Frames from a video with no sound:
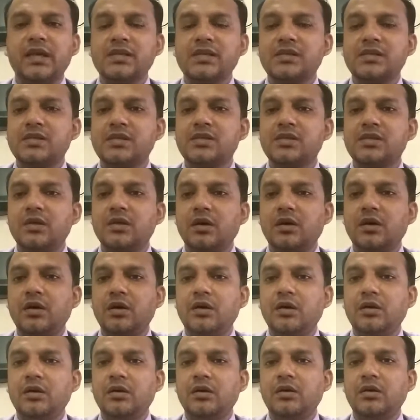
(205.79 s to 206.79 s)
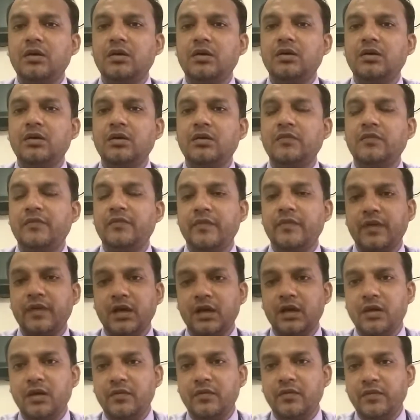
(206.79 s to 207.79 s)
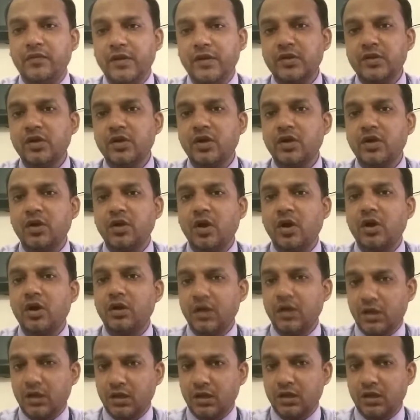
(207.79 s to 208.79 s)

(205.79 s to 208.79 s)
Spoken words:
is when you are not